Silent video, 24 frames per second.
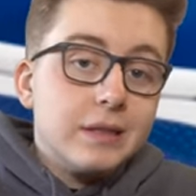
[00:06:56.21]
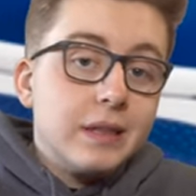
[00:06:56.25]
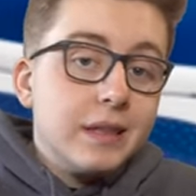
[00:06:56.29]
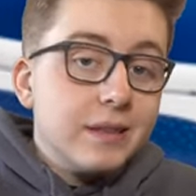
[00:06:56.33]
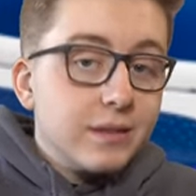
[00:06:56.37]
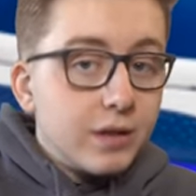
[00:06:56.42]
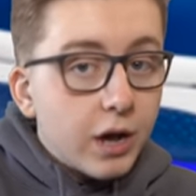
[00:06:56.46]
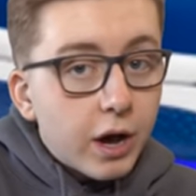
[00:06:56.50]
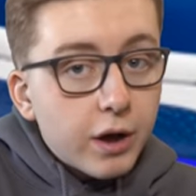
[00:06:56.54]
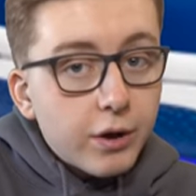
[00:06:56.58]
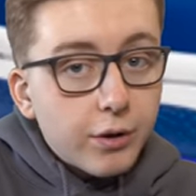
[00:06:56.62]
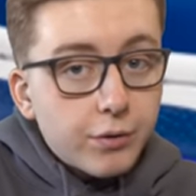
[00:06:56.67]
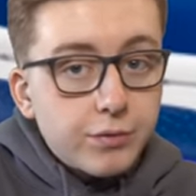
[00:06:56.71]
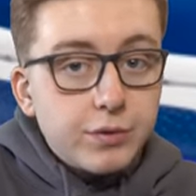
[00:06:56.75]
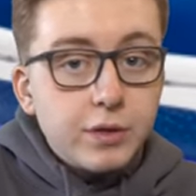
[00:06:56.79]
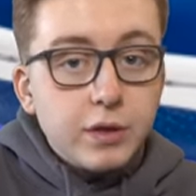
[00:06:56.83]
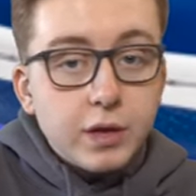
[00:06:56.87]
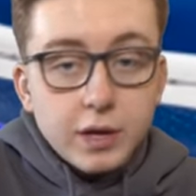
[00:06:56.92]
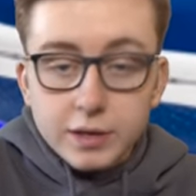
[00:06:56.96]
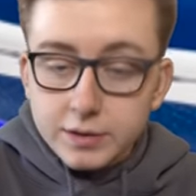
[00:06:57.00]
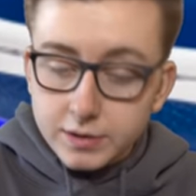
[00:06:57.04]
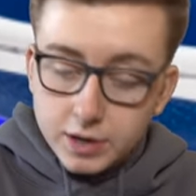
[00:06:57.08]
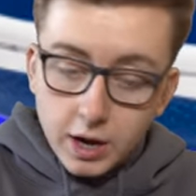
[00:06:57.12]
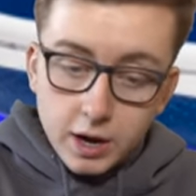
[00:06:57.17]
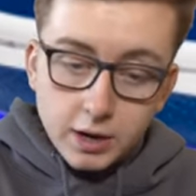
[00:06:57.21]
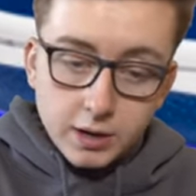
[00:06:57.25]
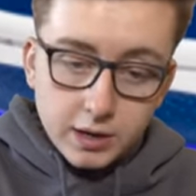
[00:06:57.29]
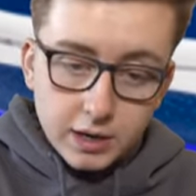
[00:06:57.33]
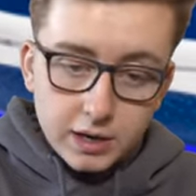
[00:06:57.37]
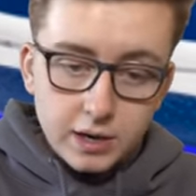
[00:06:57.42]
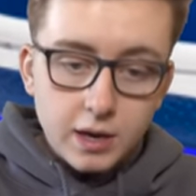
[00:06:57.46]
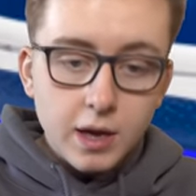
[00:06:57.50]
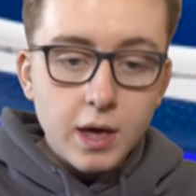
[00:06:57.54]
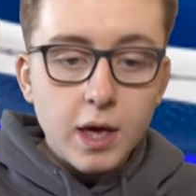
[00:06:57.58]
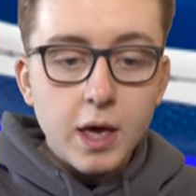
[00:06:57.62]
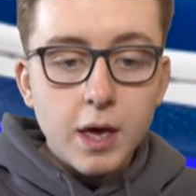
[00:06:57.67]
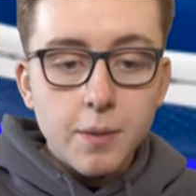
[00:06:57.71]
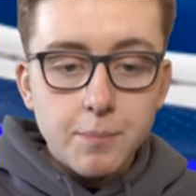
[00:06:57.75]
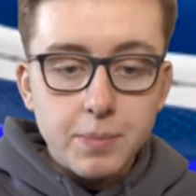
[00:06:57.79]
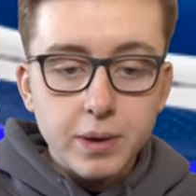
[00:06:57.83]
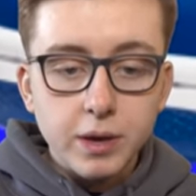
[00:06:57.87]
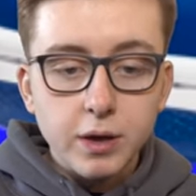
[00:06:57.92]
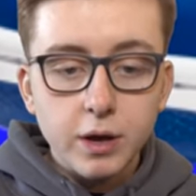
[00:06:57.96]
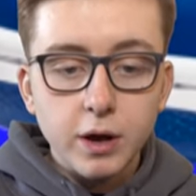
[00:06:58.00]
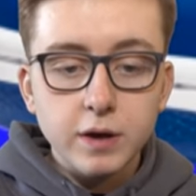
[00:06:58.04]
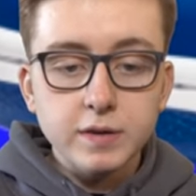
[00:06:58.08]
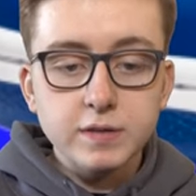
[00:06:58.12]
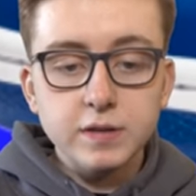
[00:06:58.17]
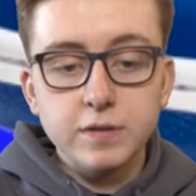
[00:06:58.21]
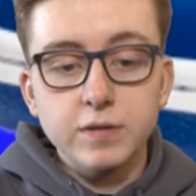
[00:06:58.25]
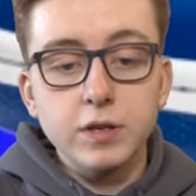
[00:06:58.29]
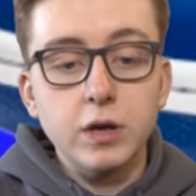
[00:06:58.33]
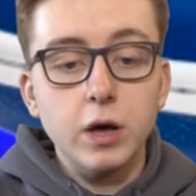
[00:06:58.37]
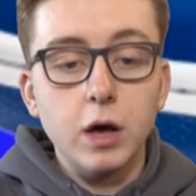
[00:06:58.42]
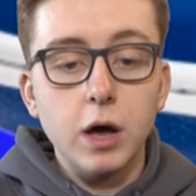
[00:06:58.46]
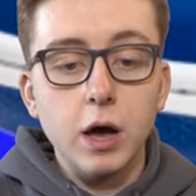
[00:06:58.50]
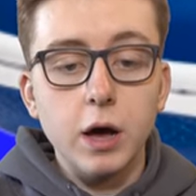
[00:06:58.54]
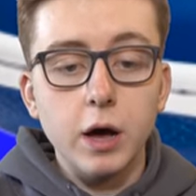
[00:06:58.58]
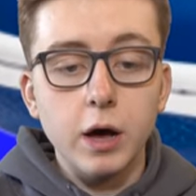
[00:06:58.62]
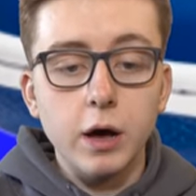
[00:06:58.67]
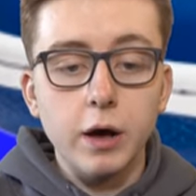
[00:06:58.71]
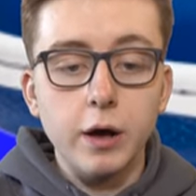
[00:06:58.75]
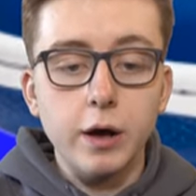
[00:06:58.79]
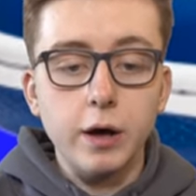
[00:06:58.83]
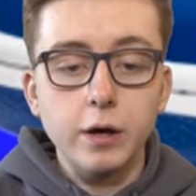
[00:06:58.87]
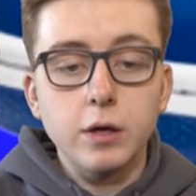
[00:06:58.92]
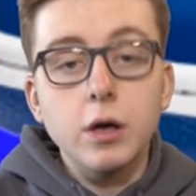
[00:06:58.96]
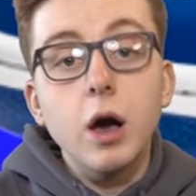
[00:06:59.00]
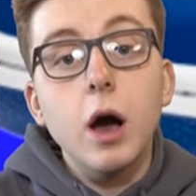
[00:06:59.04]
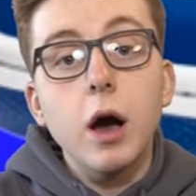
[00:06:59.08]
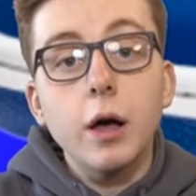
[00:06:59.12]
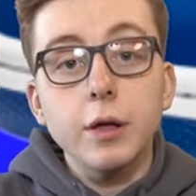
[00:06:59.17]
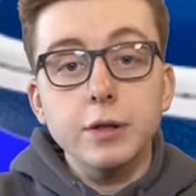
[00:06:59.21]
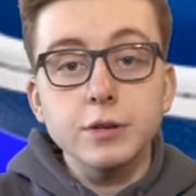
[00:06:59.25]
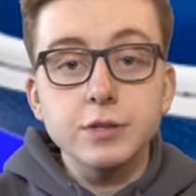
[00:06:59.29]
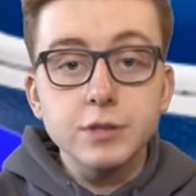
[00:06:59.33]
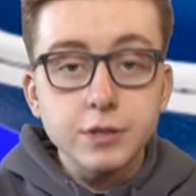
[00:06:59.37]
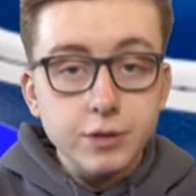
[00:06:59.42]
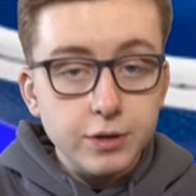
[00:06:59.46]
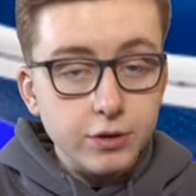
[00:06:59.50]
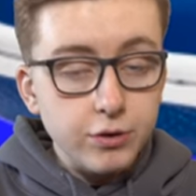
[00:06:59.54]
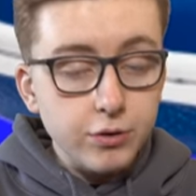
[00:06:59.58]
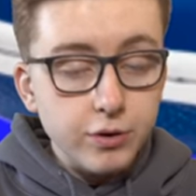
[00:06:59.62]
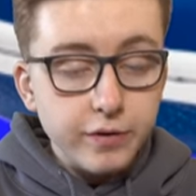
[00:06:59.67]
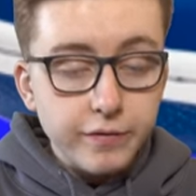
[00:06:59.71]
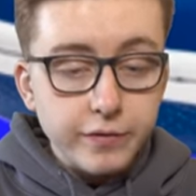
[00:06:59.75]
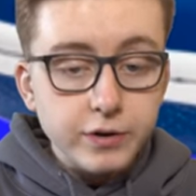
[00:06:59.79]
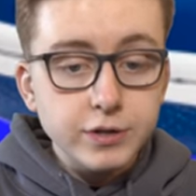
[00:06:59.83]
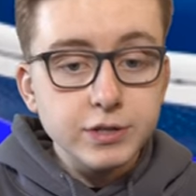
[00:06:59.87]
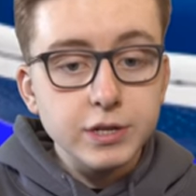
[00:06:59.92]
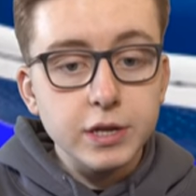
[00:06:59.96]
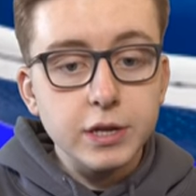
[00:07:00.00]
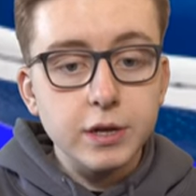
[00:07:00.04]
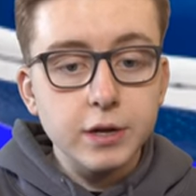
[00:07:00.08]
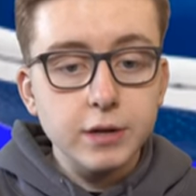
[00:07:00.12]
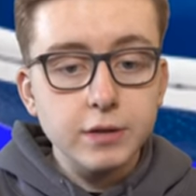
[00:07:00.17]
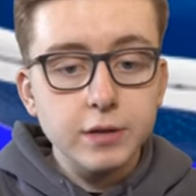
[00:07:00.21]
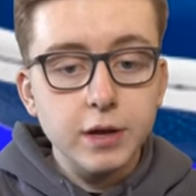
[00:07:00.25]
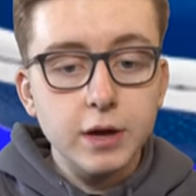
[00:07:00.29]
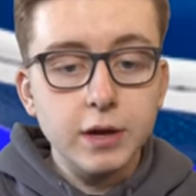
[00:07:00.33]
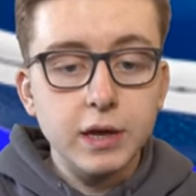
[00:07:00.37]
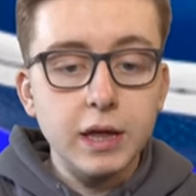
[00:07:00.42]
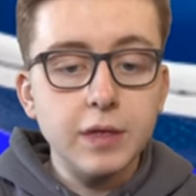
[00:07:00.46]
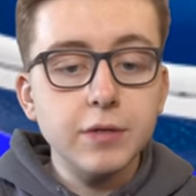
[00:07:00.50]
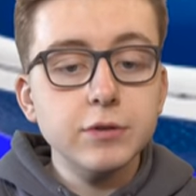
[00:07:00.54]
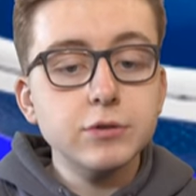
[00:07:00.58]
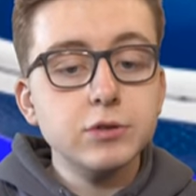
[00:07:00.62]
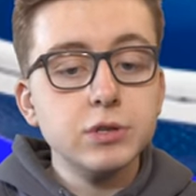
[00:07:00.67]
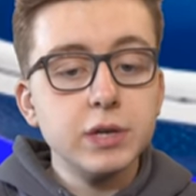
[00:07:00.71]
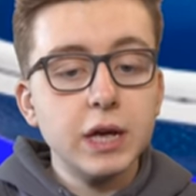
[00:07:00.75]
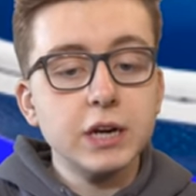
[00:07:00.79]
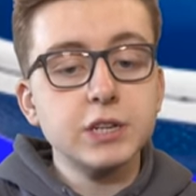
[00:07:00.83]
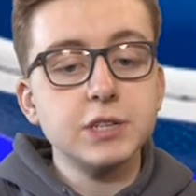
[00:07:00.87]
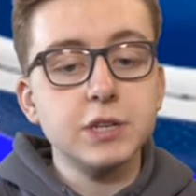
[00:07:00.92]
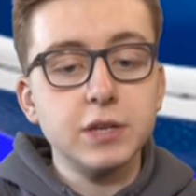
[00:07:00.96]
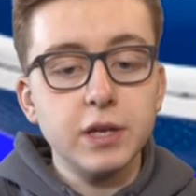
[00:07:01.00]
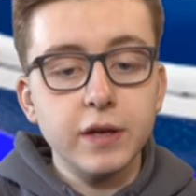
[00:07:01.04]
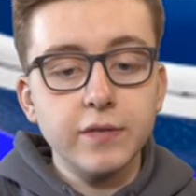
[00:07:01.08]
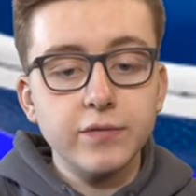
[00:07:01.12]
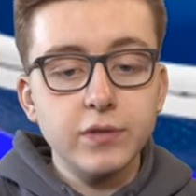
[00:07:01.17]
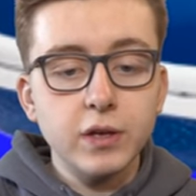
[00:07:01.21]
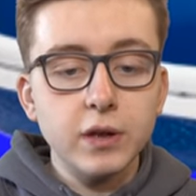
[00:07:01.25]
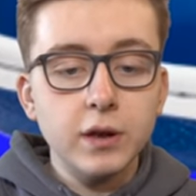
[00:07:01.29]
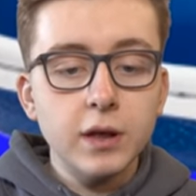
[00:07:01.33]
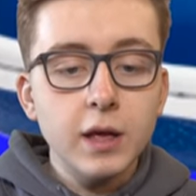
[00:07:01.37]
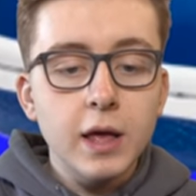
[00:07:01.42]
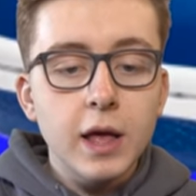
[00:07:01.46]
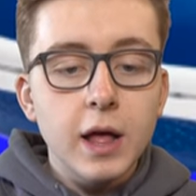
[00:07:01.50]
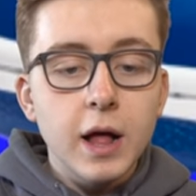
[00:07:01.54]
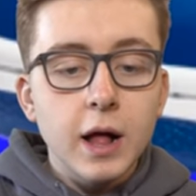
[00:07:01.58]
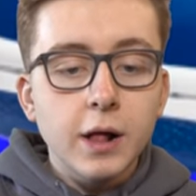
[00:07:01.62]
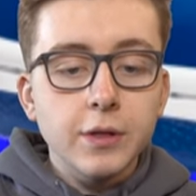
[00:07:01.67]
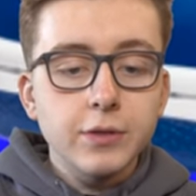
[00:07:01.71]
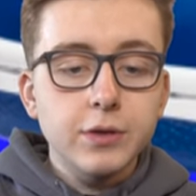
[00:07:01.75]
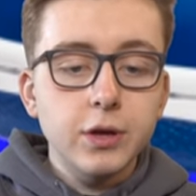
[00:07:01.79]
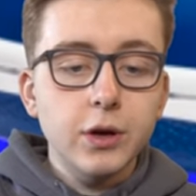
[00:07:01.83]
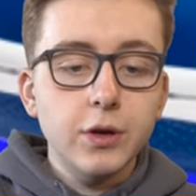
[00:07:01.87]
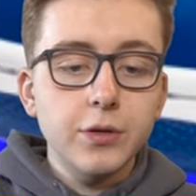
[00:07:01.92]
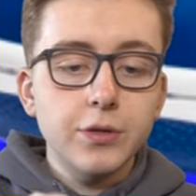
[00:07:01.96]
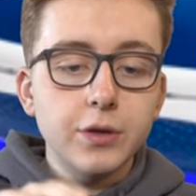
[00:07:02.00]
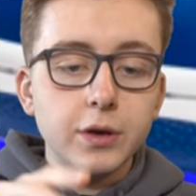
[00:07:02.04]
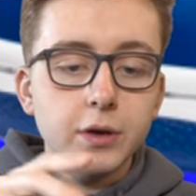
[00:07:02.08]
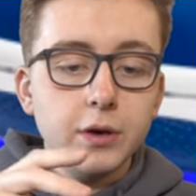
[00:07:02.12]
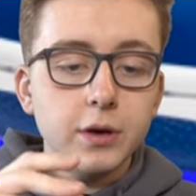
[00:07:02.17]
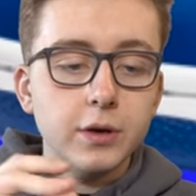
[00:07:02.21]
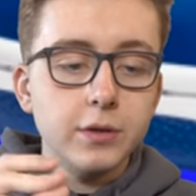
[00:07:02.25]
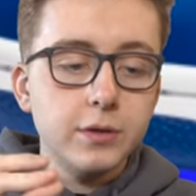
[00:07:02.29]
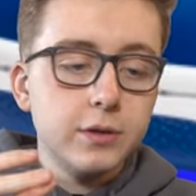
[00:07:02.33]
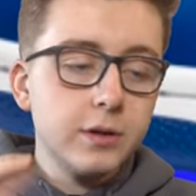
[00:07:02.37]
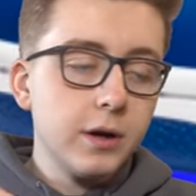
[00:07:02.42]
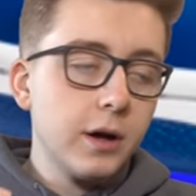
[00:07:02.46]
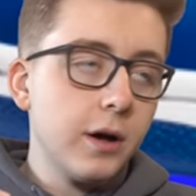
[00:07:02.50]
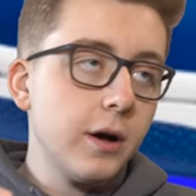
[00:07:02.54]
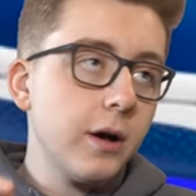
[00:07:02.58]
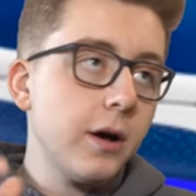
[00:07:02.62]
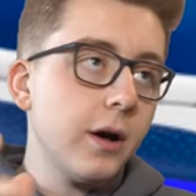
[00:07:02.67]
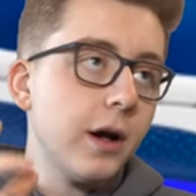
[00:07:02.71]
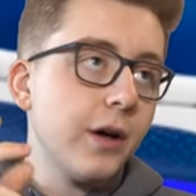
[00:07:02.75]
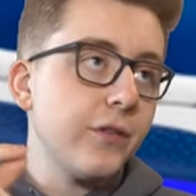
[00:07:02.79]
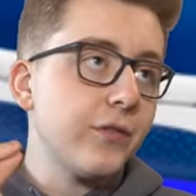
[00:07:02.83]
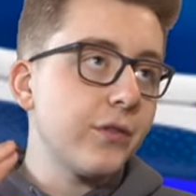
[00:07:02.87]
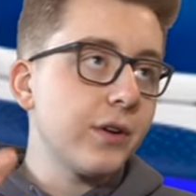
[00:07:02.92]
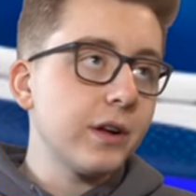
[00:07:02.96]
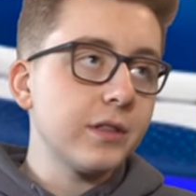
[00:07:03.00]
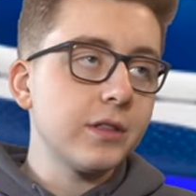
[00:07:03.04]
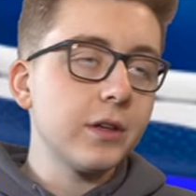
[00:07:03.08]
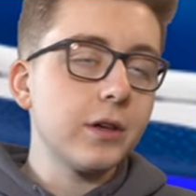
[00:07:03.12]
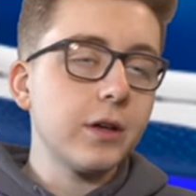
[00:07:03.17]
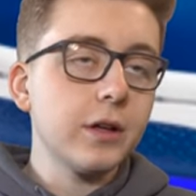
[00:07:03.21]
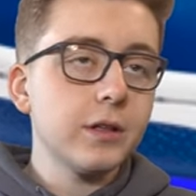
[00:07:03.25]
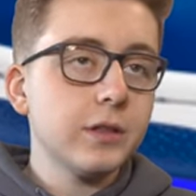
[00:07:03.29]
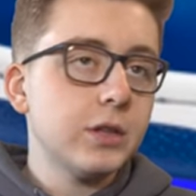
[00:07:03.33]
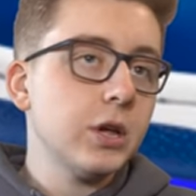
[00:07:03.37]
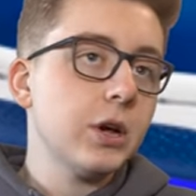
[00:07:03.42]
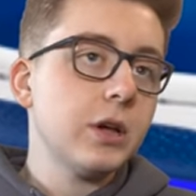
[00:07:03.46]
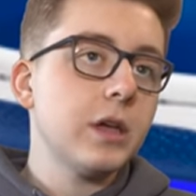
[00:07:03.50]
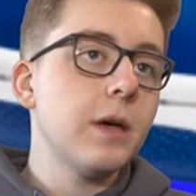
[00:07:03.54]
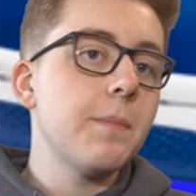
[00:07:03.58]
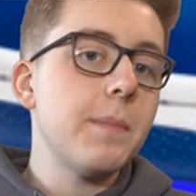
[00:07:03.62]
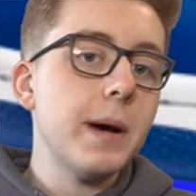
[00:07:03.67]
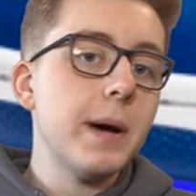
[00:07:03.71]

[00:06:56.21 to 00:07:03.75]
entitled Kentucky because of the uh, college, the University of Kentucky. And this was actually gifted to the uh, I forgot the Kentucky